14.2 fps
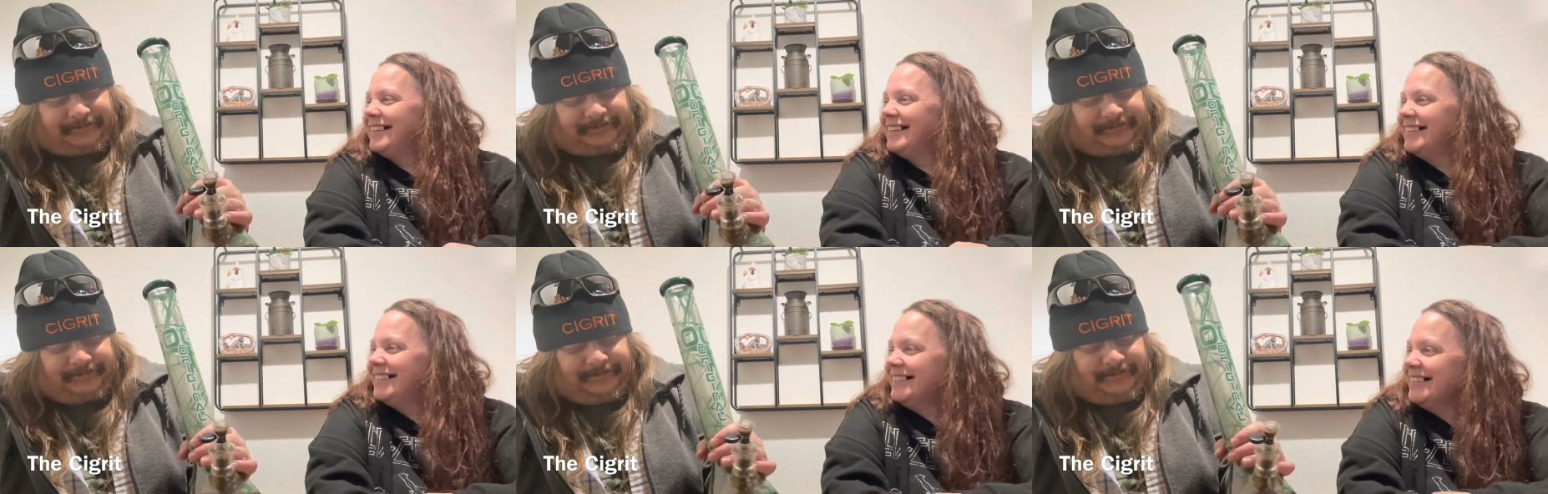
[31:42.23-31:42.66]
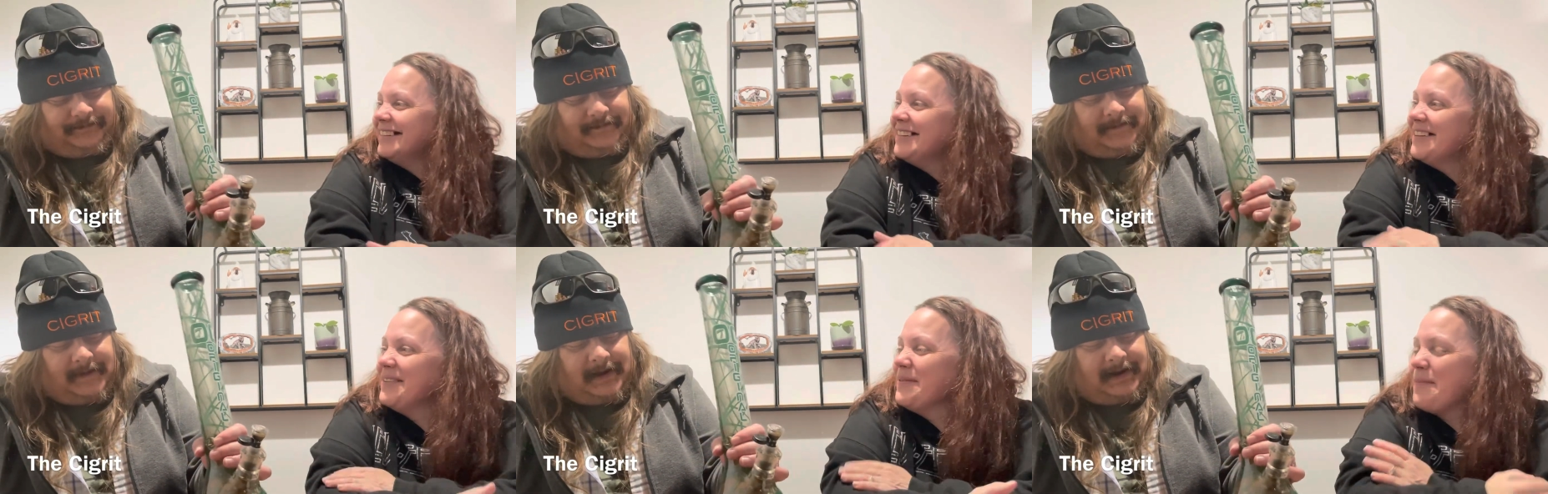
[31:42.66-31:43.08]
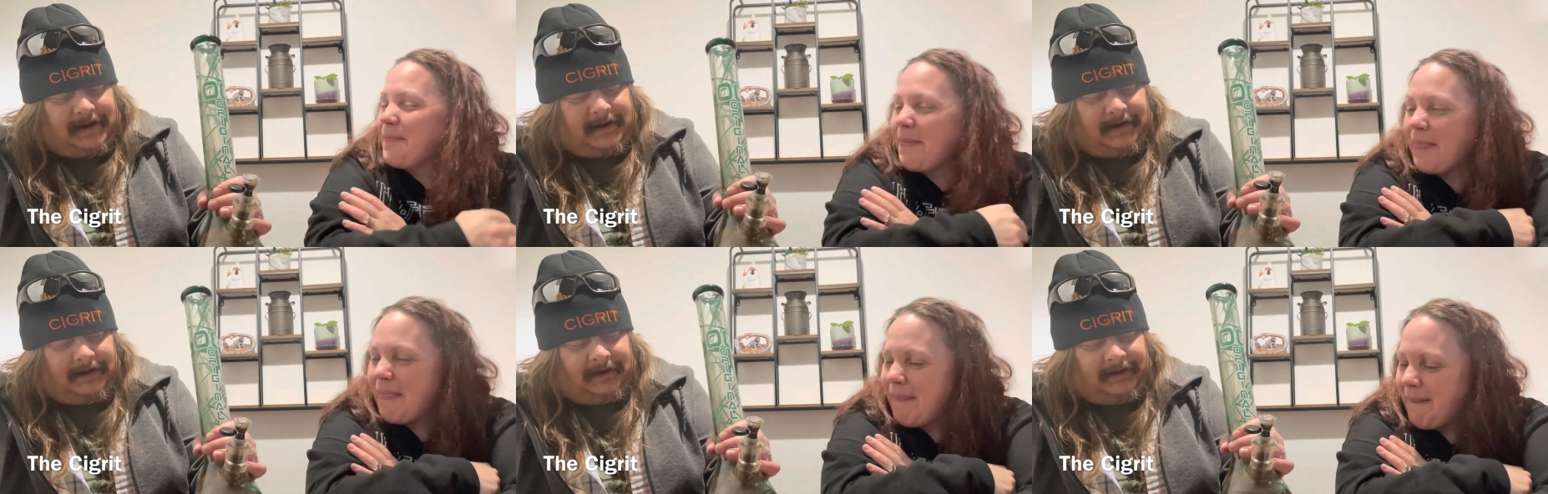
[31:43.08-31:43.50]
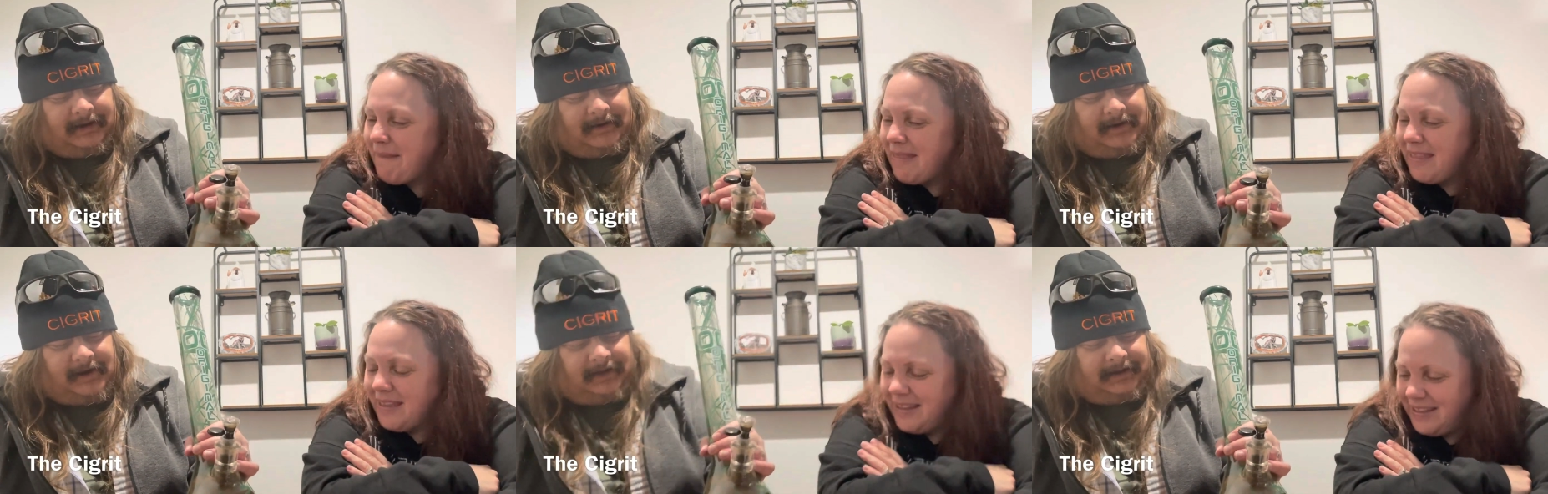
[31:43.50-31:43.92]
Speaker 1: and then
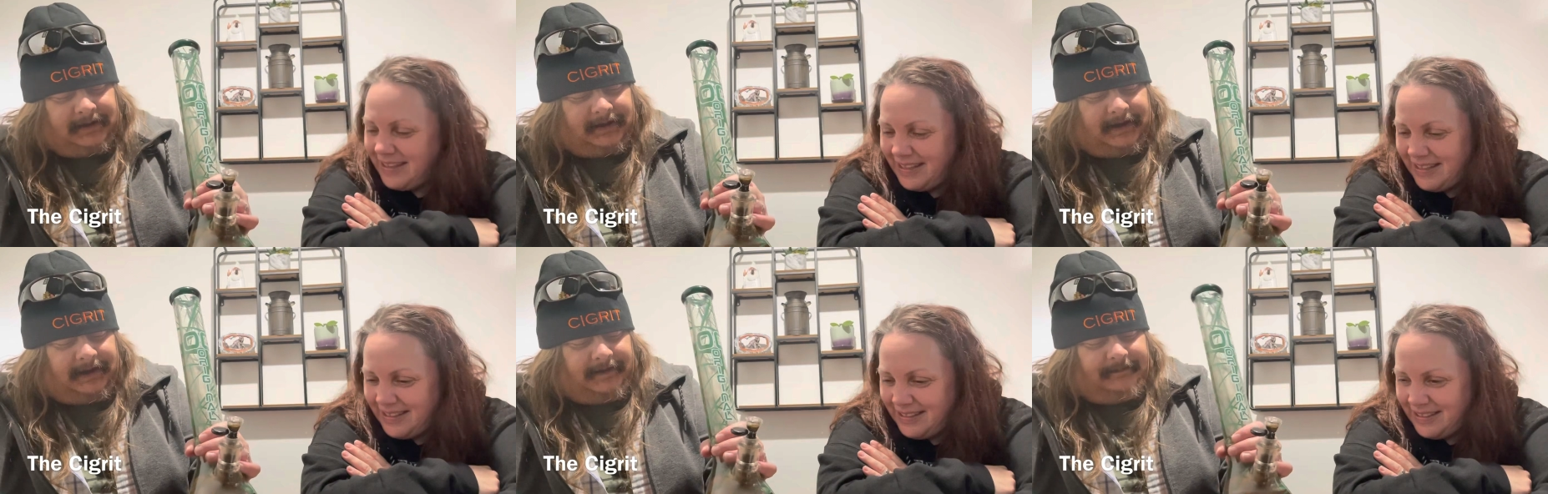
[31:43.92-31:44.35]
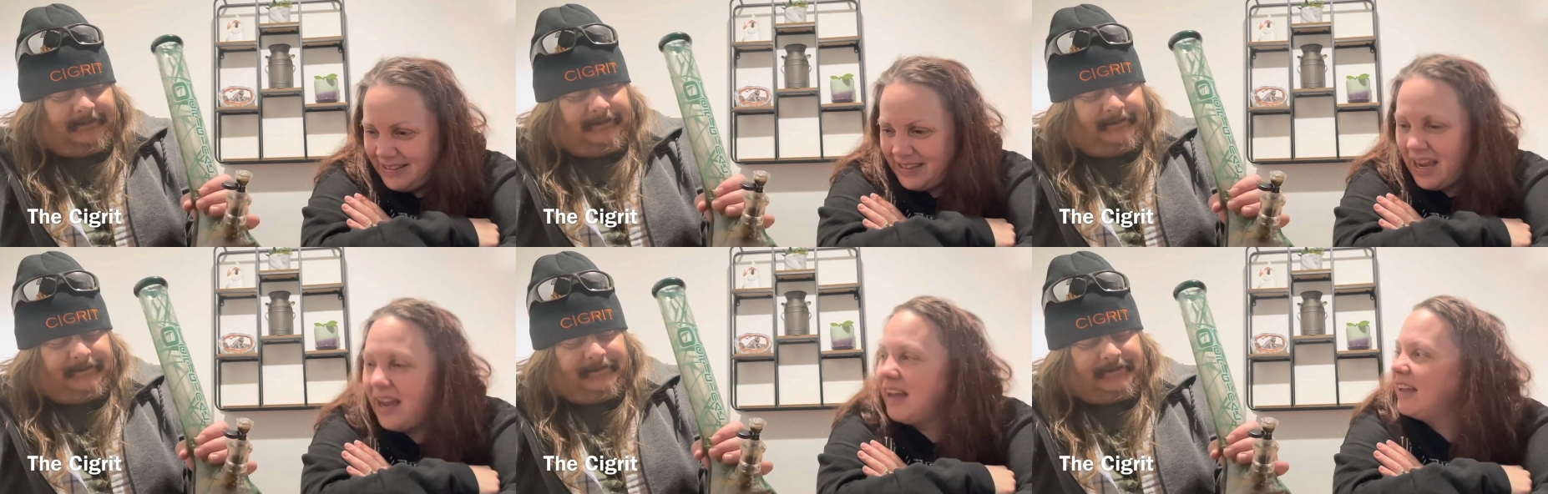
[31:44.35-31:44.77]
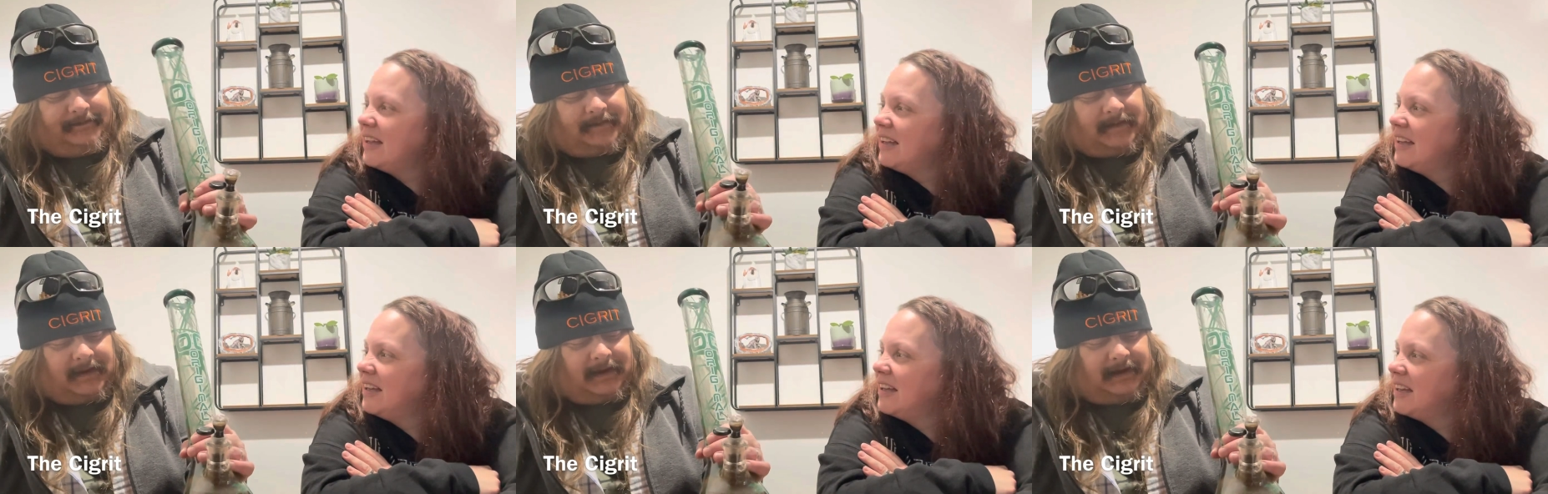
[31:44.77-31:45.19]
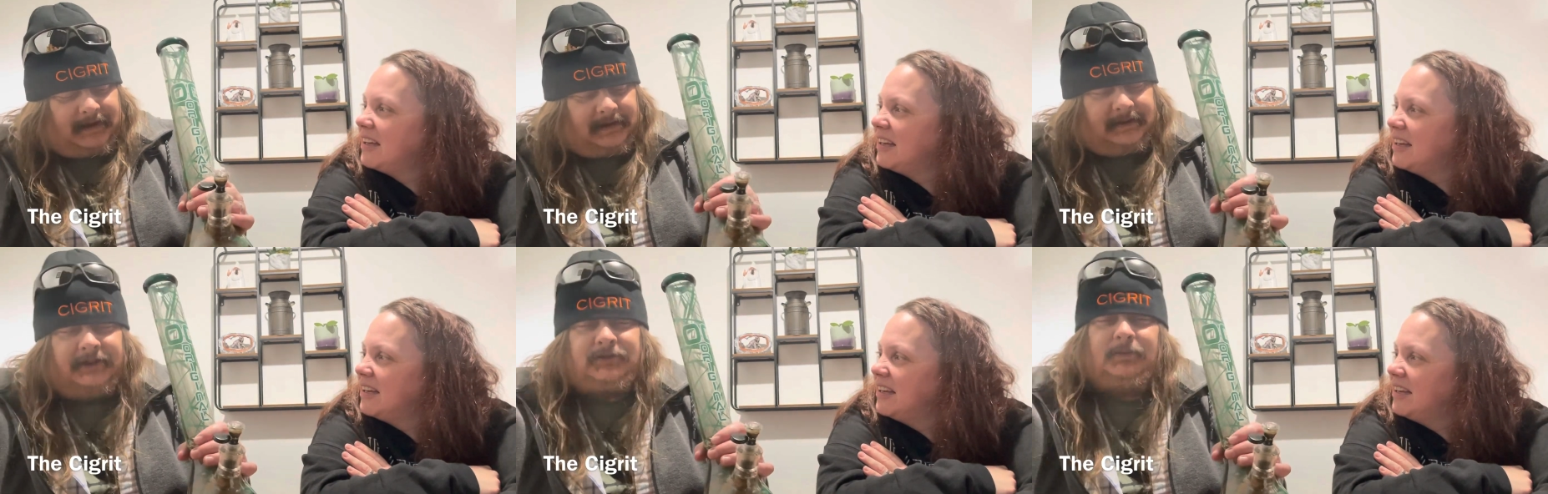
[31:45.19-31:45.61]
later on tonight. Yeah.
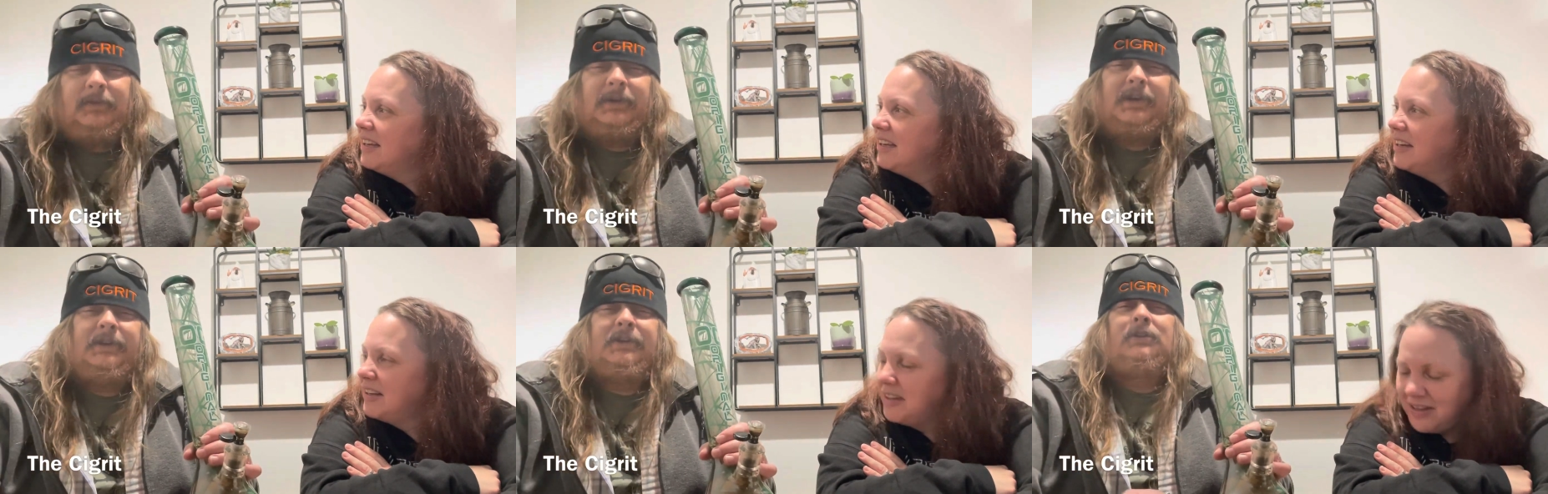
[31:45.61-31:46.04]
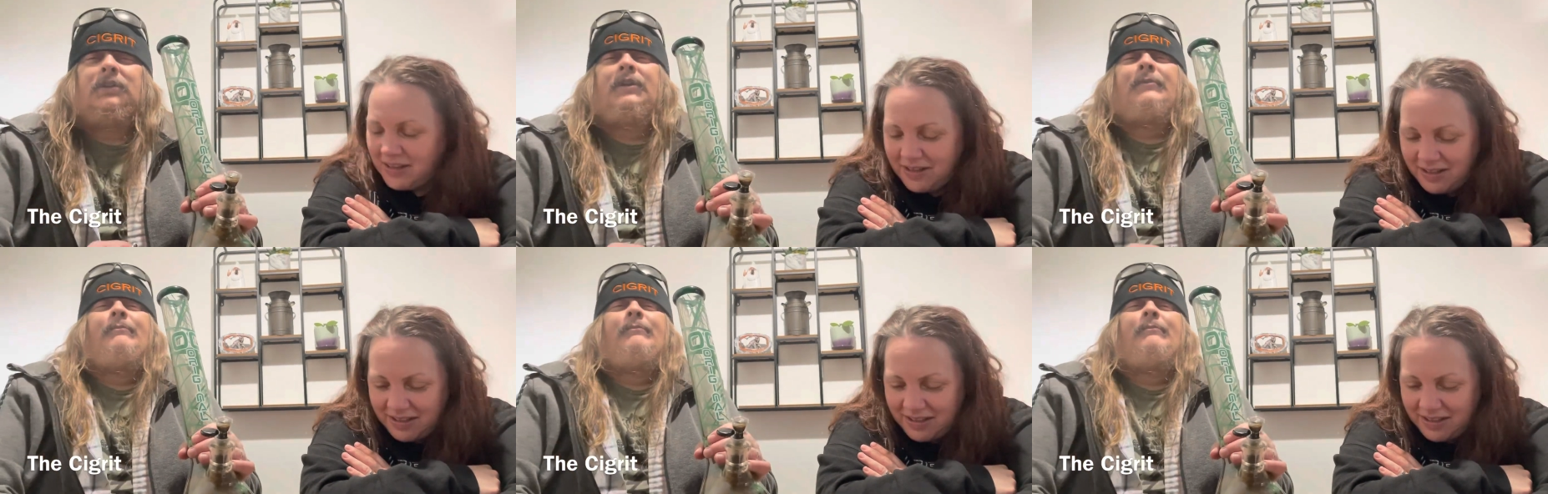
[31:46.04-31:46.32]
That's what we're gonna do.